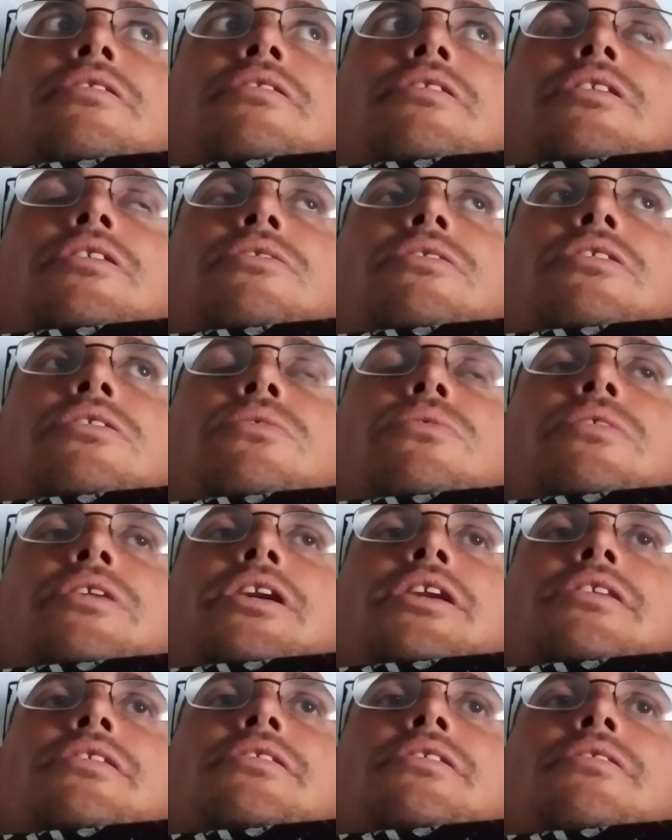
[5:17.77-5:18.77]

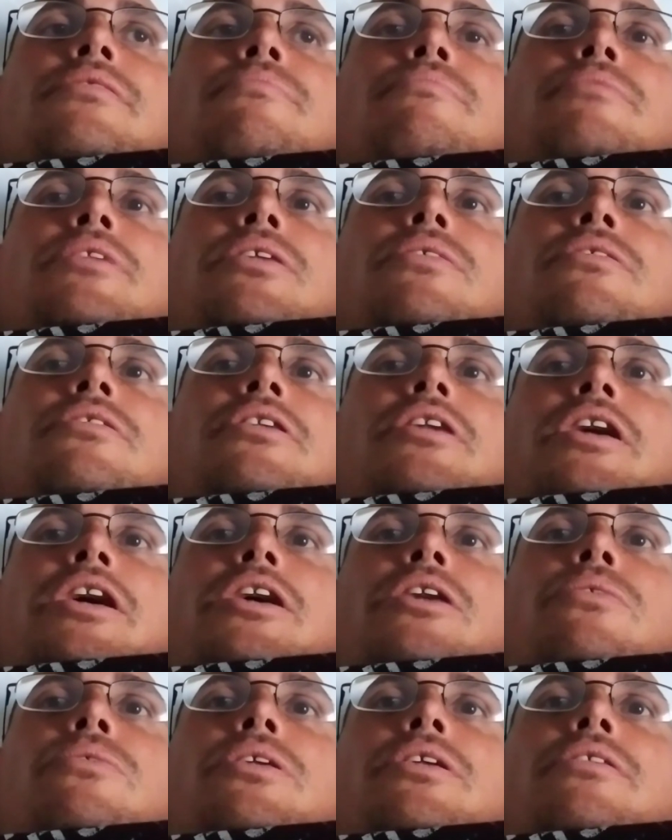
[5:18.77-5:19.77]
Illinois, out to
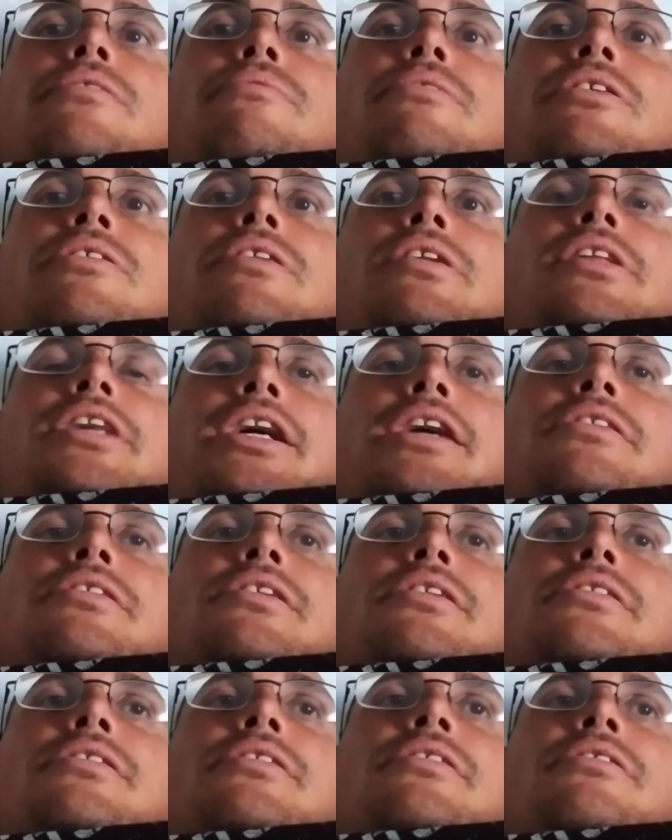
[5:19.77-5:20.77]
Iowa, down to
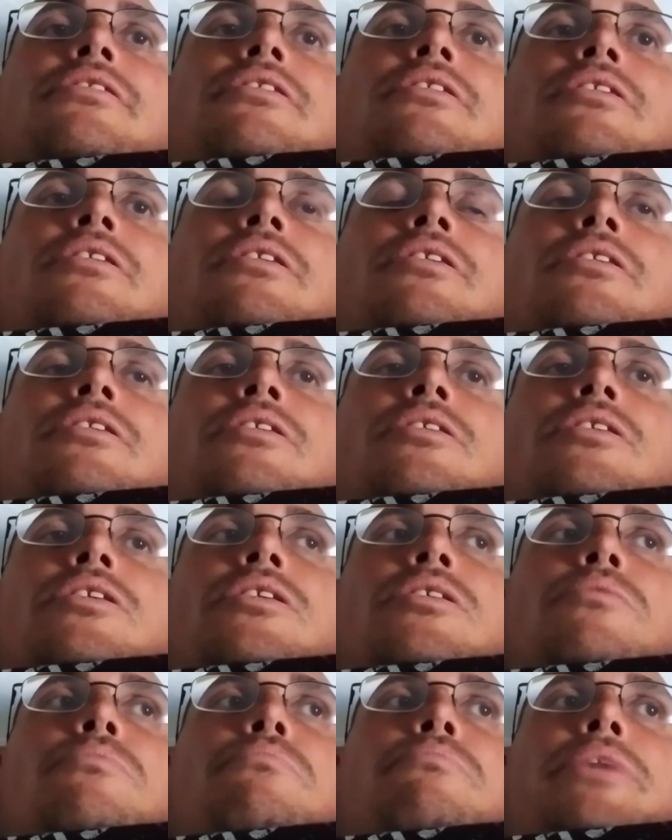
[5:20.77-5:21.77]
Texas,
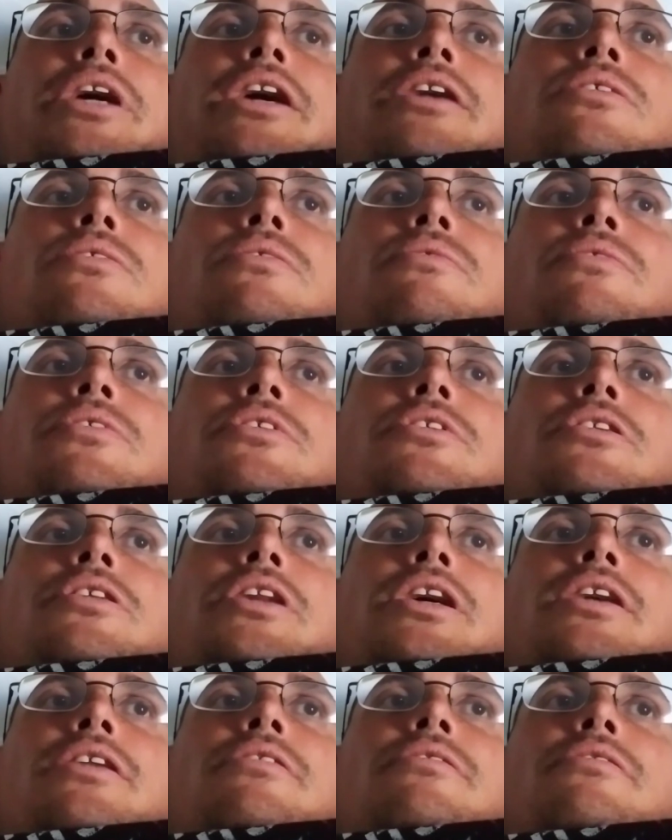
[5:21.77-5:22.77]
back over to
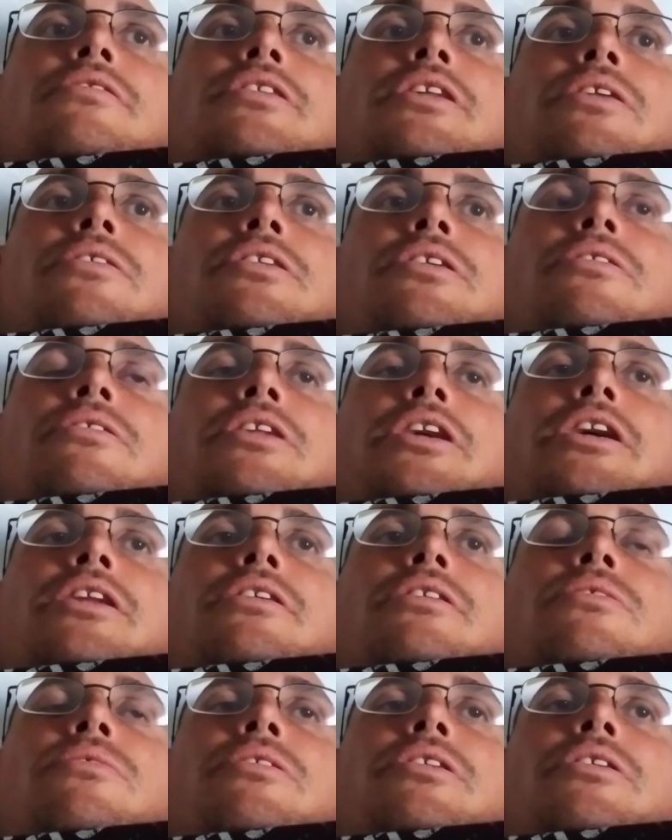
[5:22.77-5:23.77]
like South
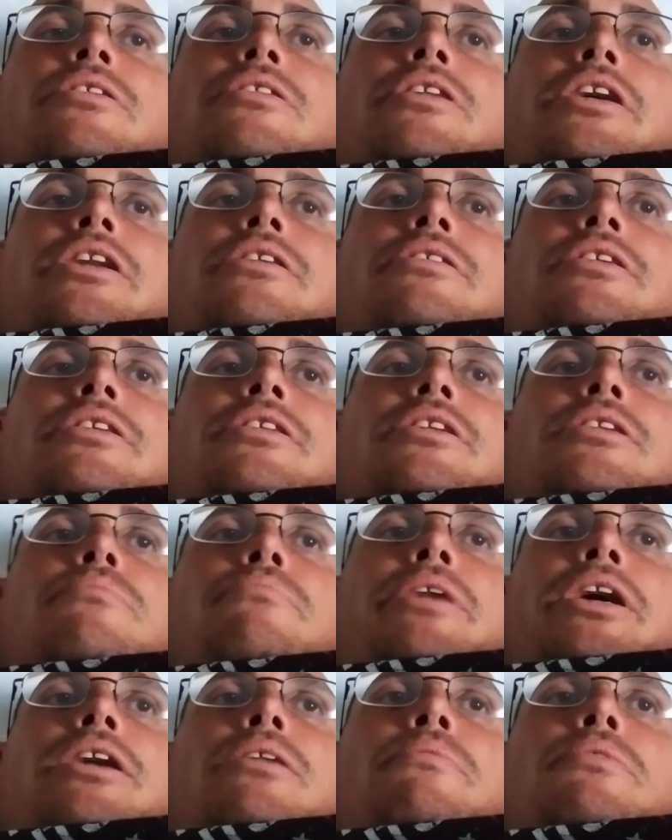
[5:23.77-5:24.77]
Carolina, North Carolina, and then
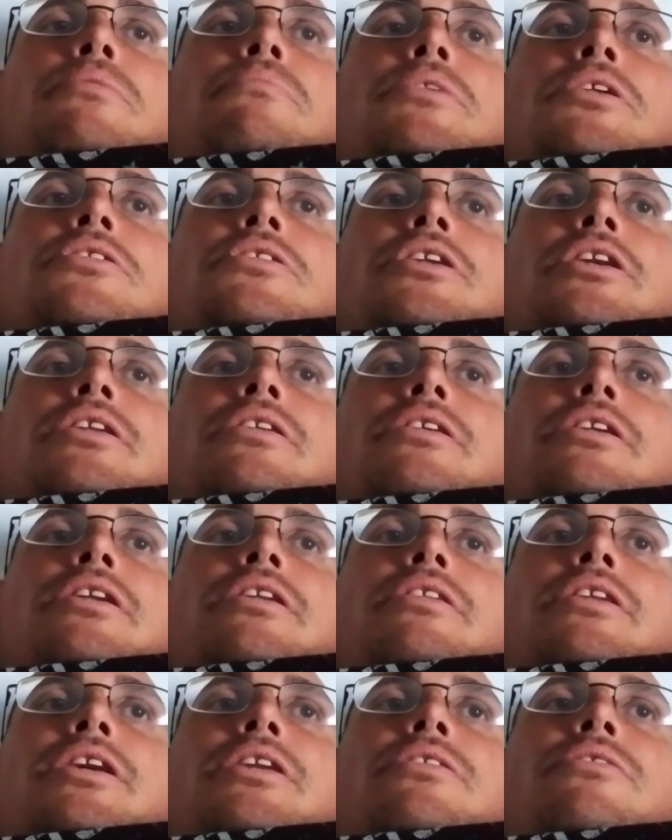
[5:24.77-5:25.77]
back up to Michigan. Kind
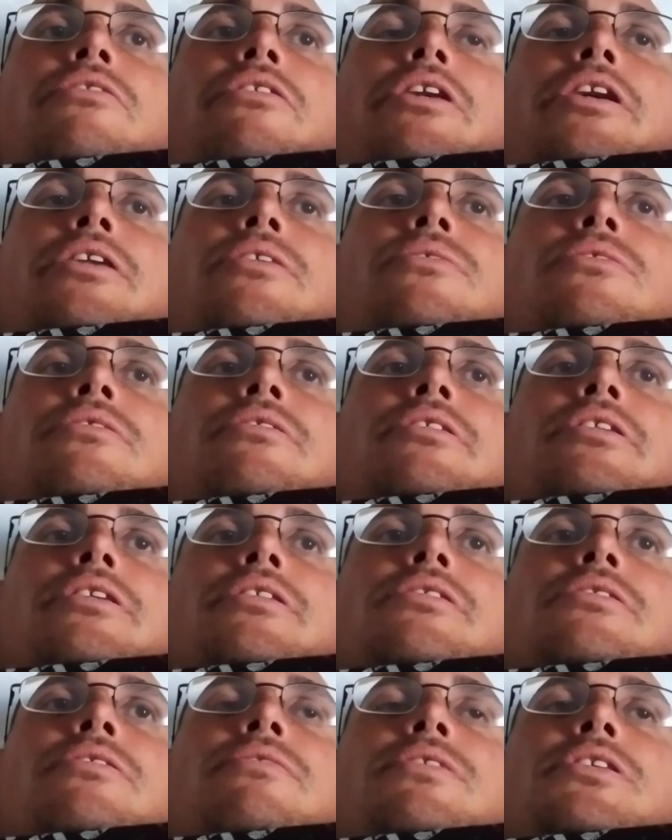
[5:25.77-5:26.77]
of that triangle,
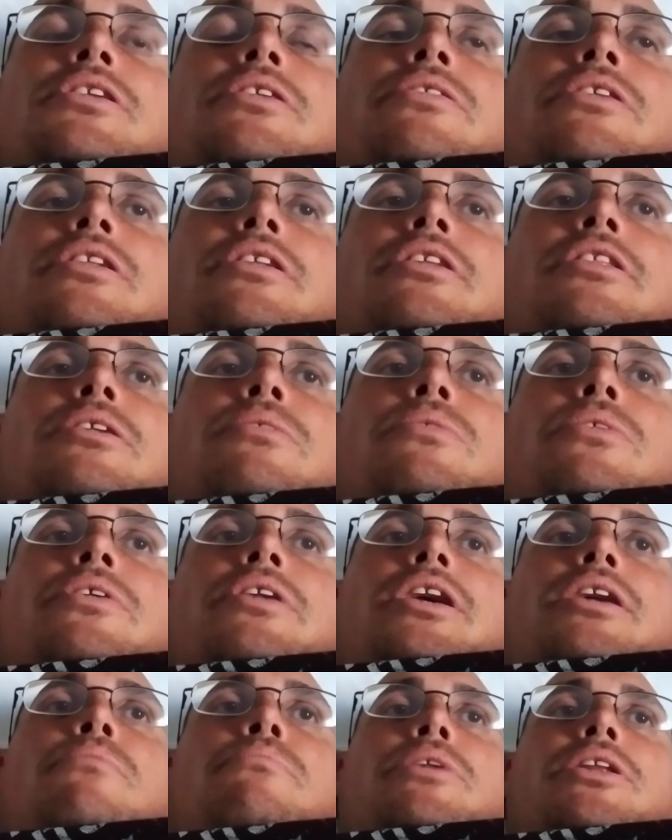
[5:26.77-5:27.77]
that service area that they
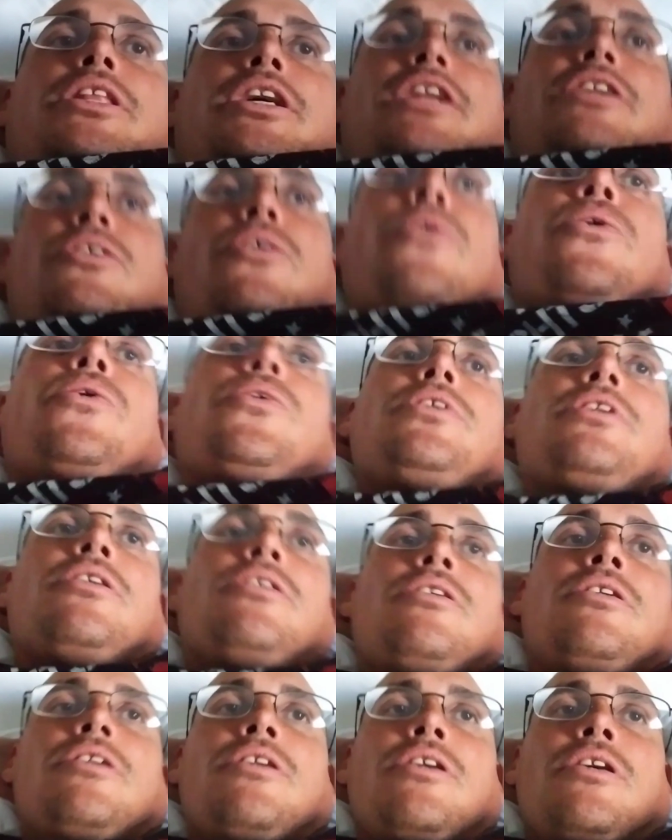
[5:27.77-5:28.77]
work in. But they don't
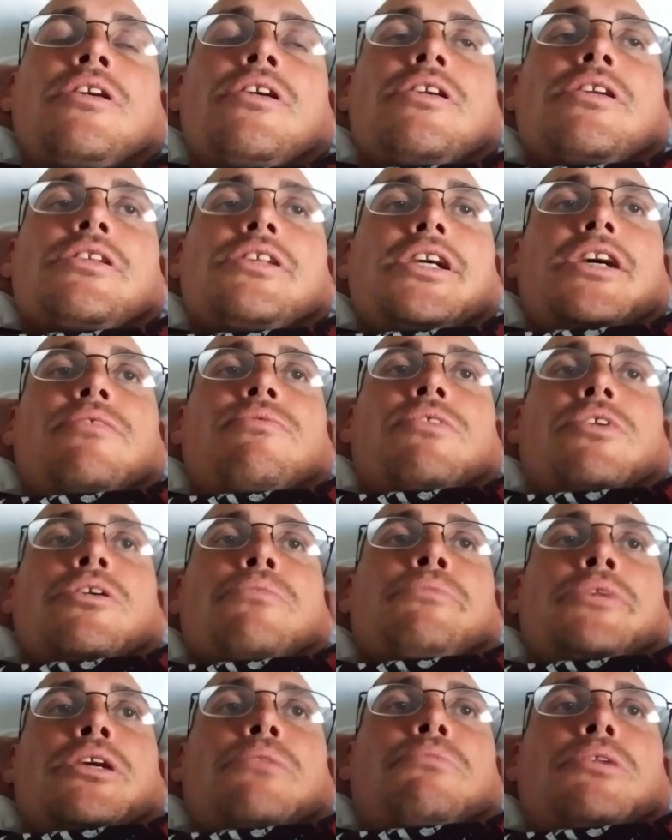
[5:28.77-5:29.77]
send
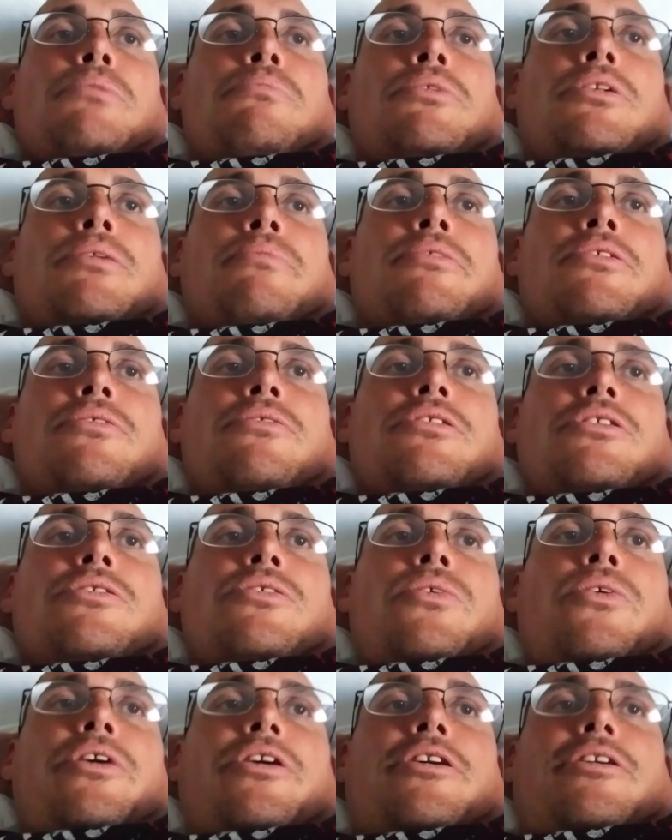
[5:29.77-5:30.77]
very many people up through New
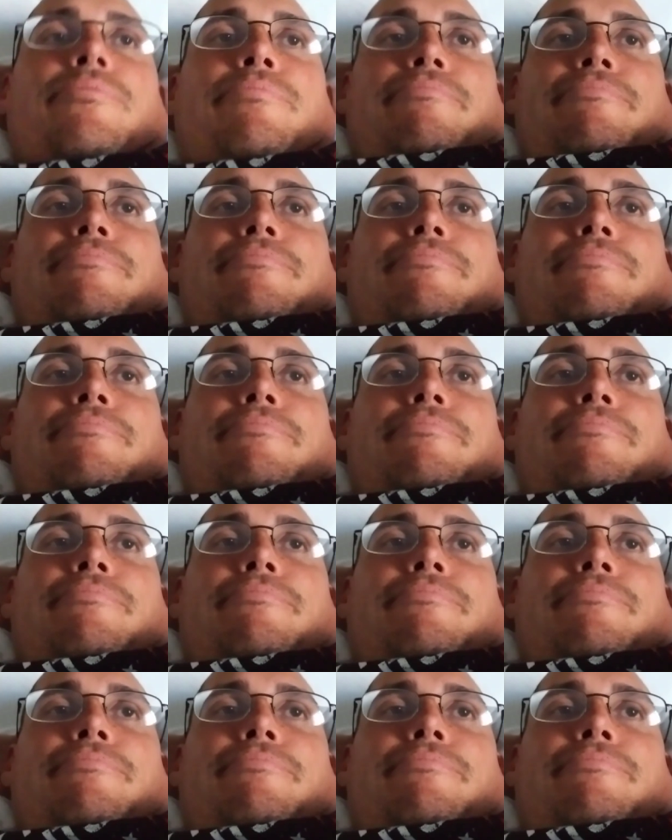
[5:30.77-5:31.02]
York